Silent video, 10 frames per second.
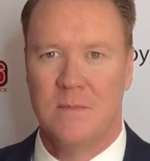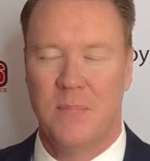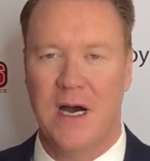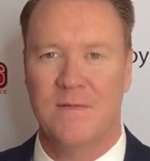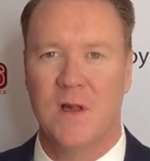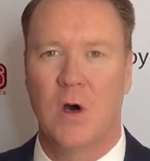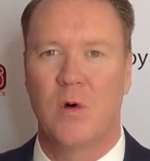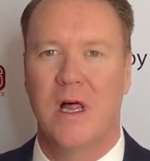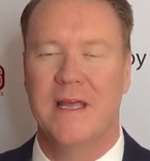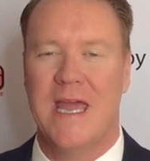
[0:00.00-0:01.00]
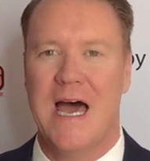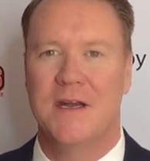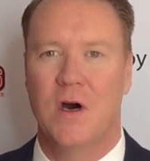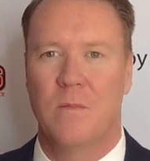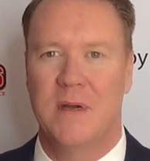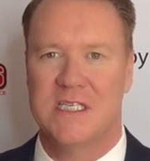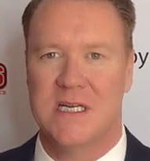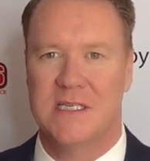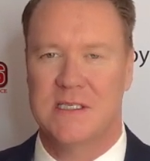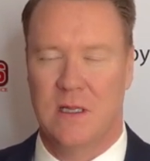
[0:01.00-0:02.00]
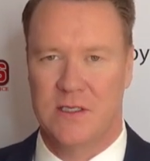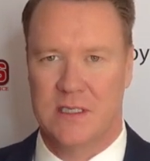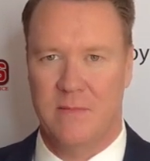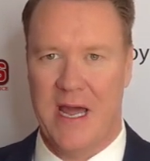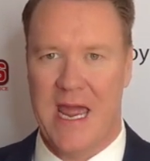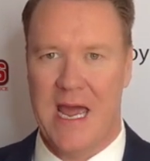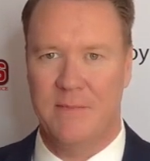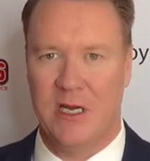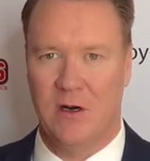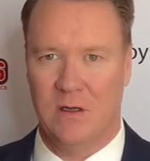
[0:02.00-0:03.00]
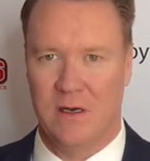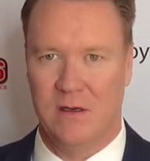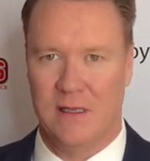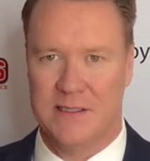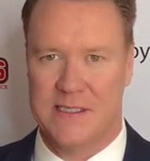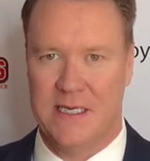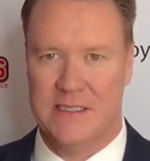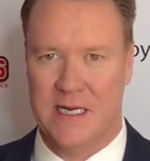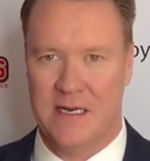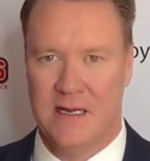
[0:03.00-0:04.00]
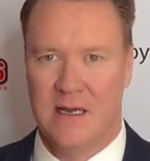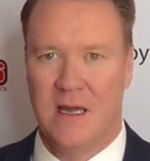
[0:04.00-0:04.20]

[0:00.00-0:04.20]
Buffalo really had no business losing to Miami earlier this season,